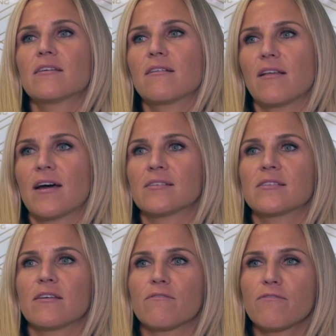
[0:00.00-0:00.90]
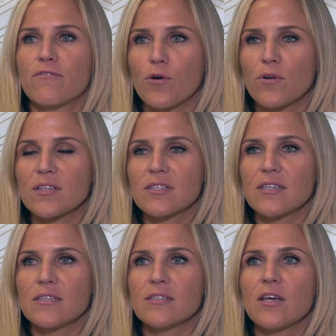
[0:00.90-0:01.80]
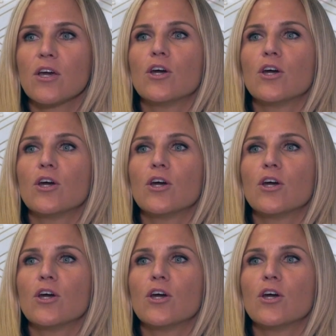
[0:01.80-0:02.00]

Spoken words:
a class that focuses